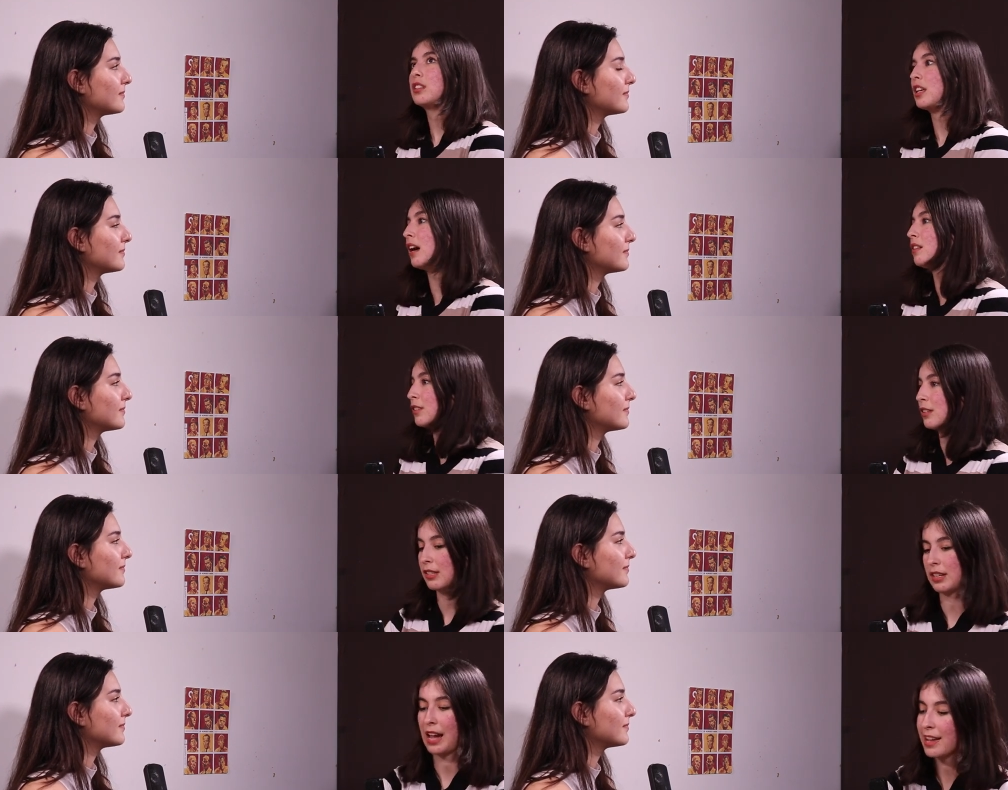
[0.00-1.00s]
Speaker 1: tells
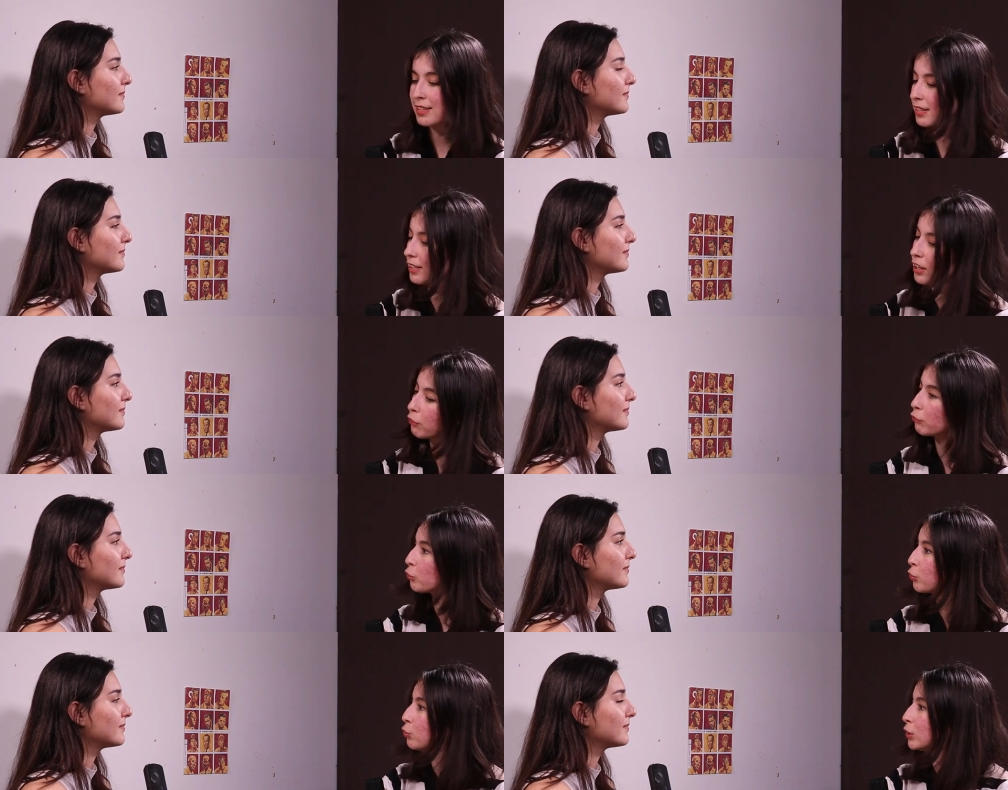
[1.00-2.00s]
us like has a set of
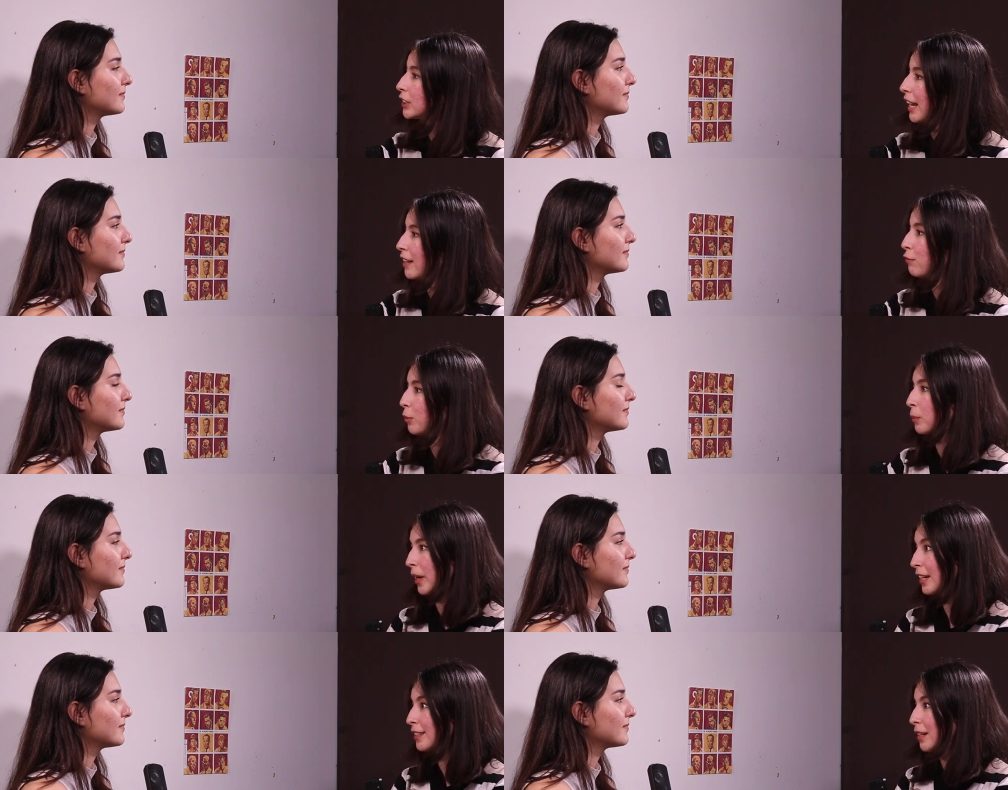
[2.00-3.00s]
rules and if we
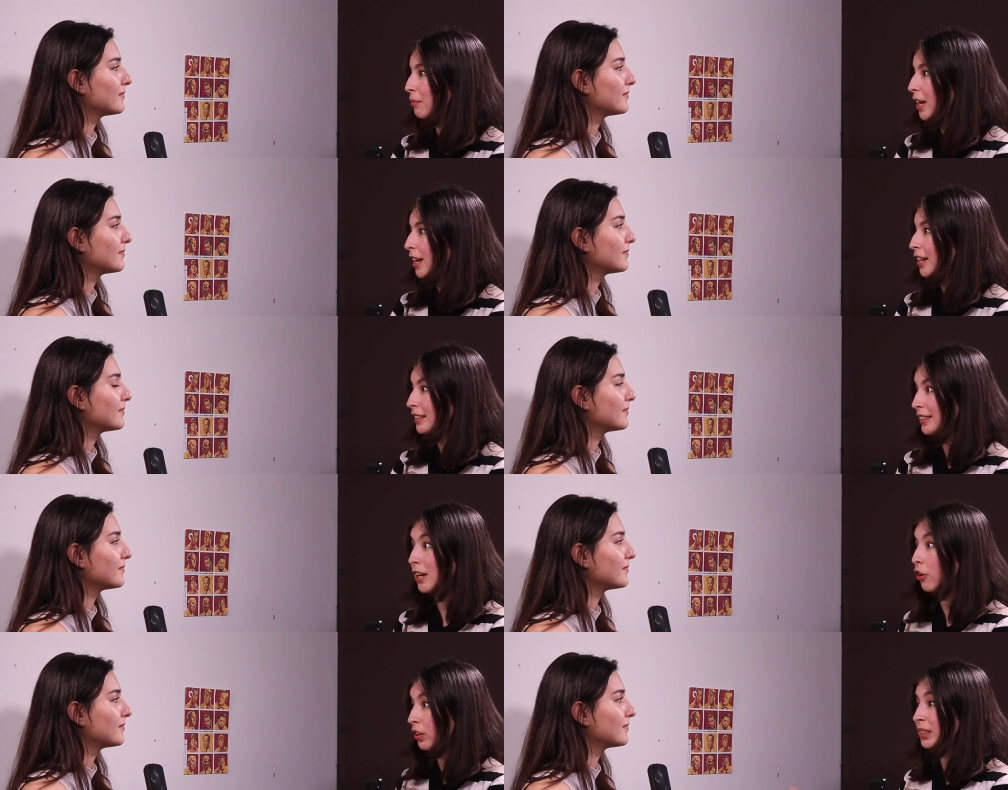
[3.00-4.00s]
break them
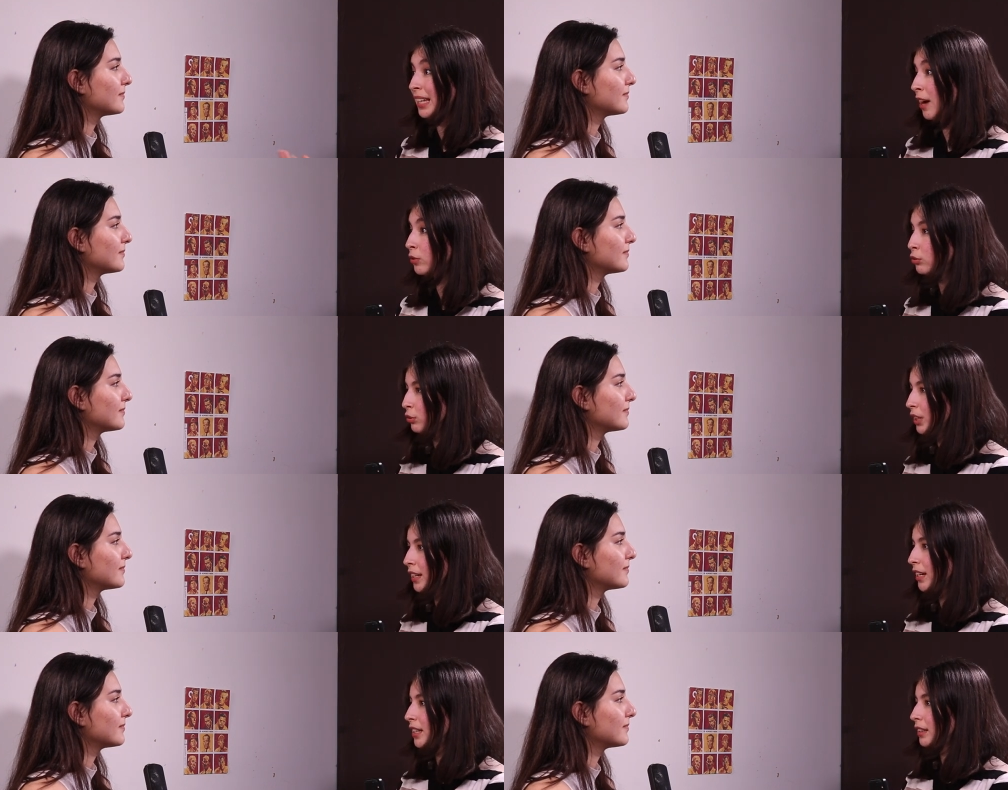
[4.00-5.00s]
they are allowed to
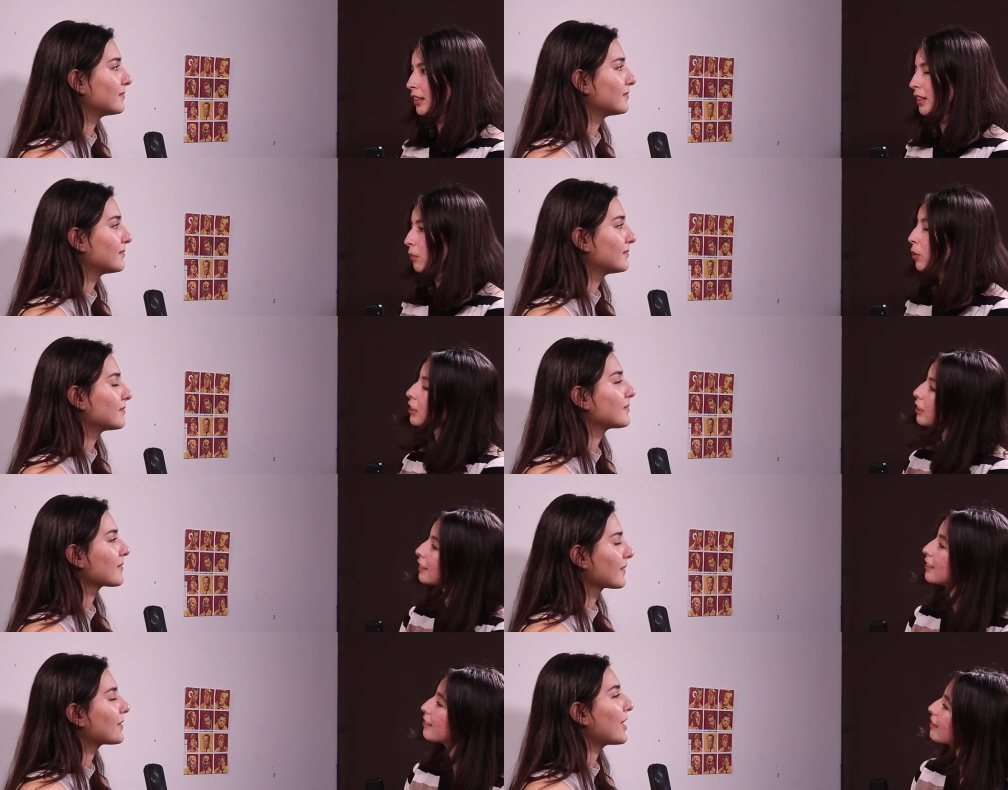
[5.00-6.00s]
take anything they want
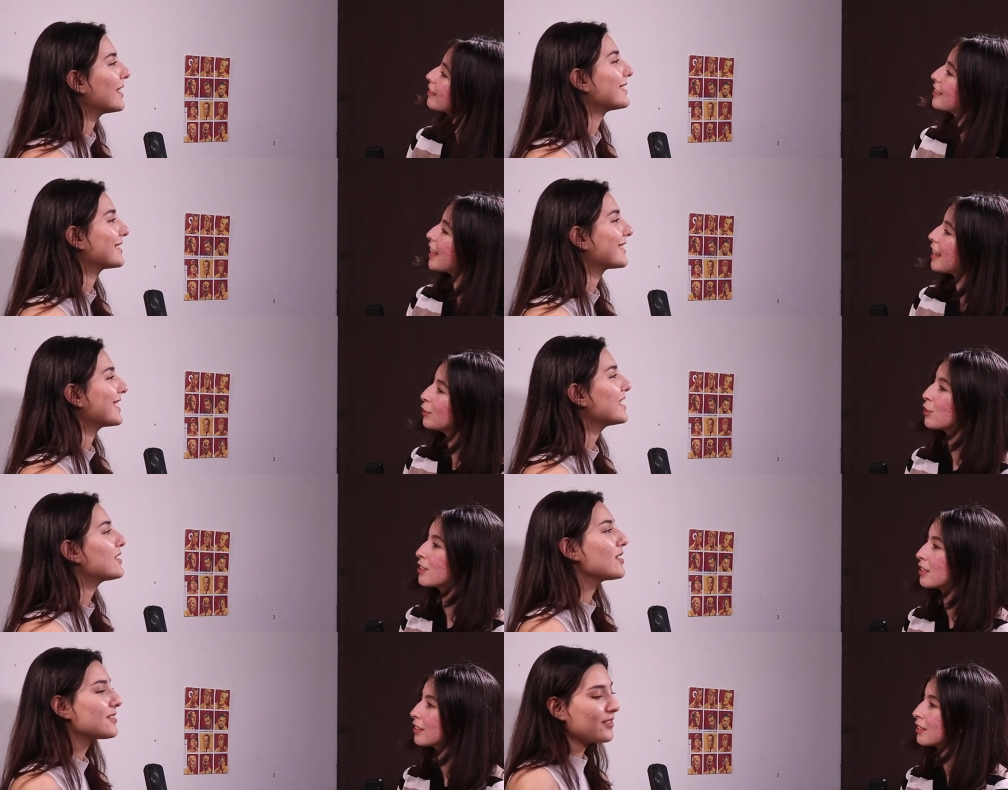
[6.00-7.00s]
like
Speaker 2: right that
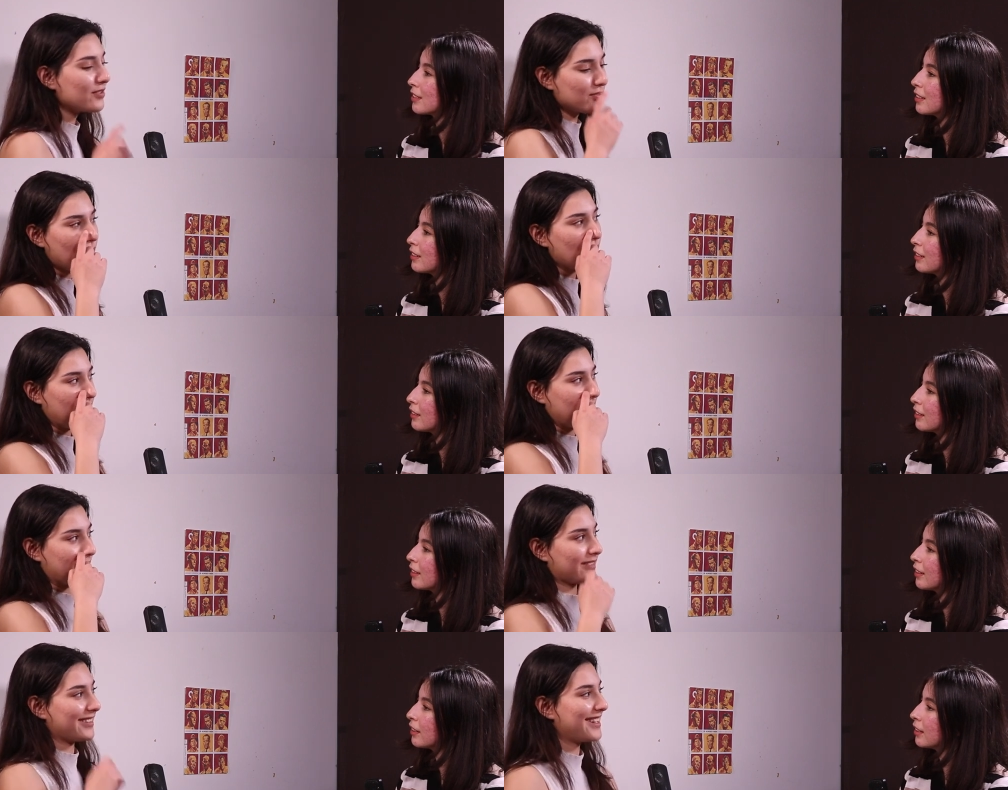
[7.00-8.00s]
it does feel so
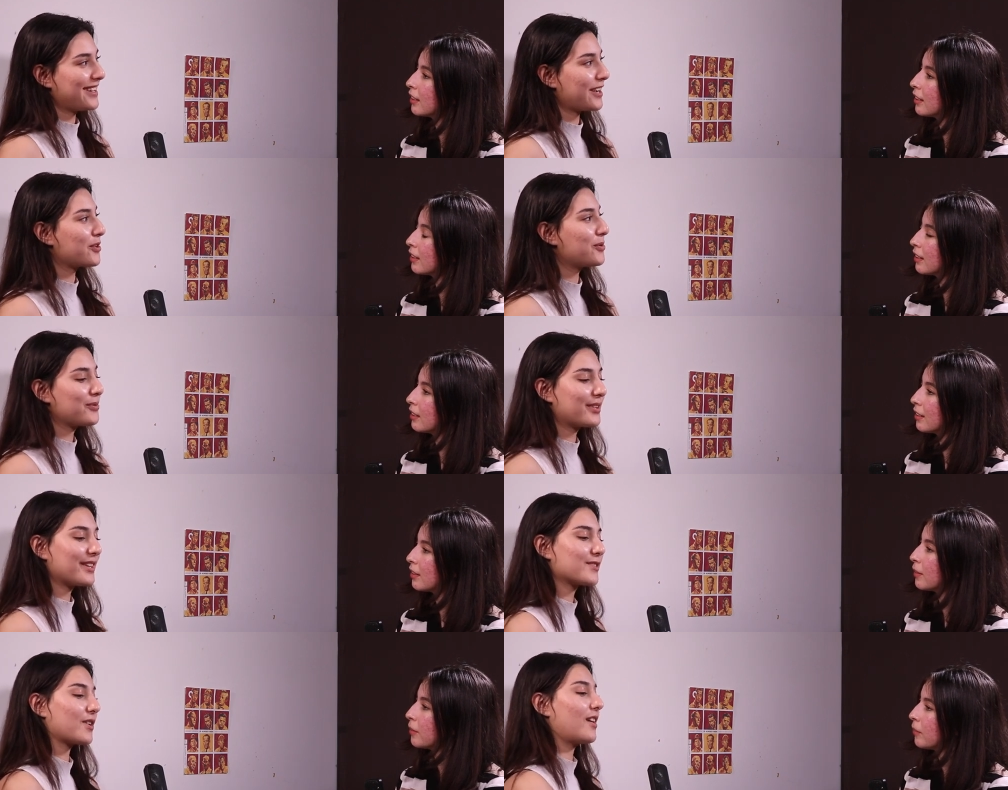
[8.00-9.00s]
weird like who
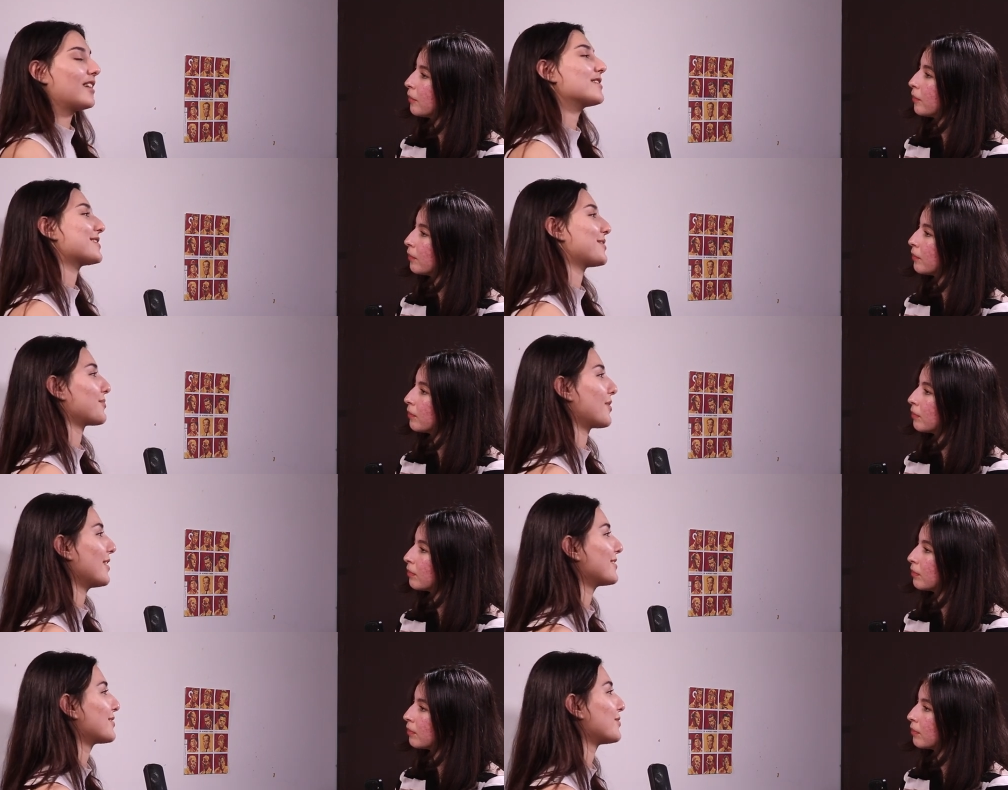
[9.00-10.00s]
gives us the
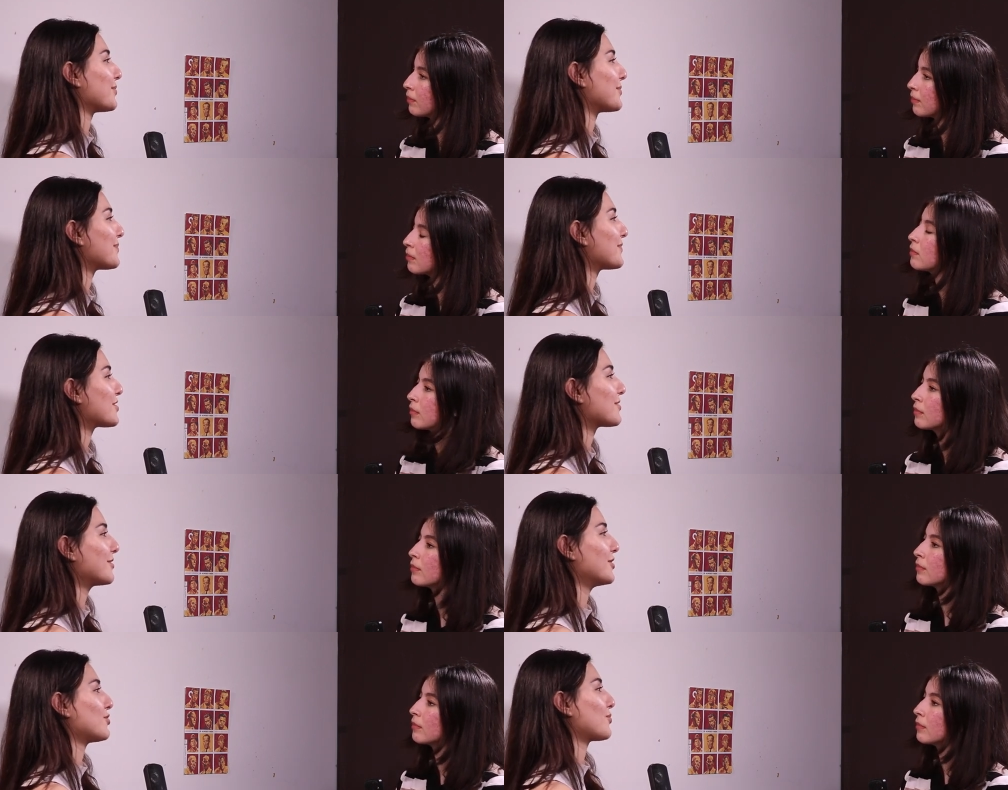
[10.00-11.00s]
right to just
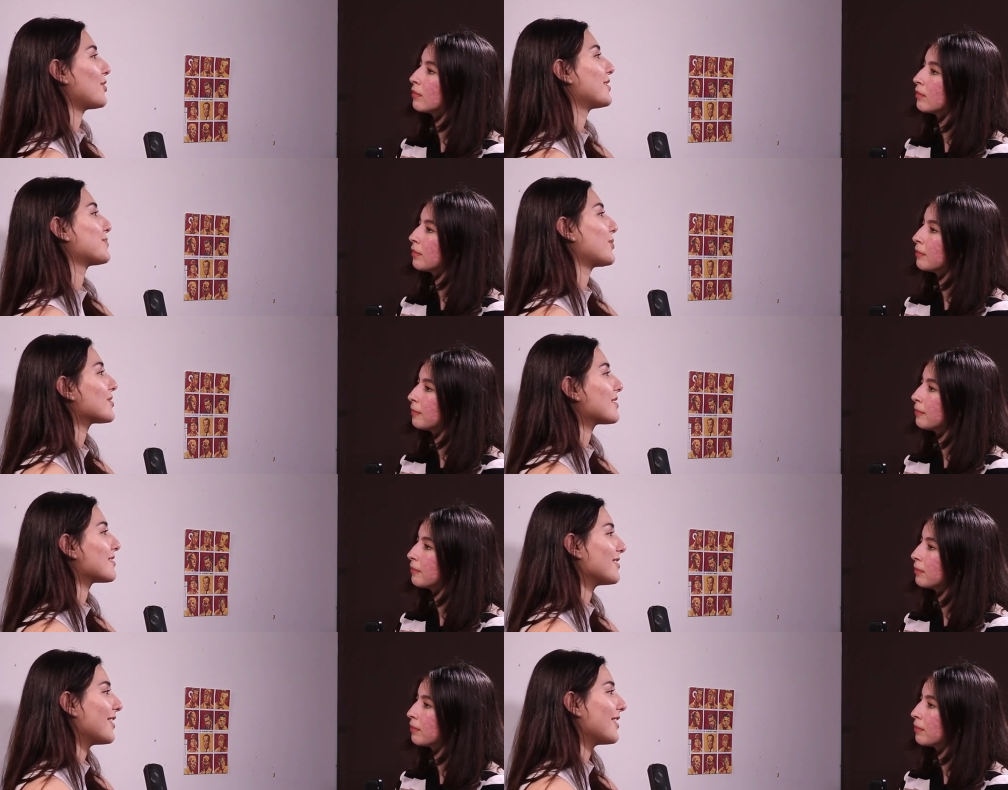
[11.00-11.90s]
destroy this person's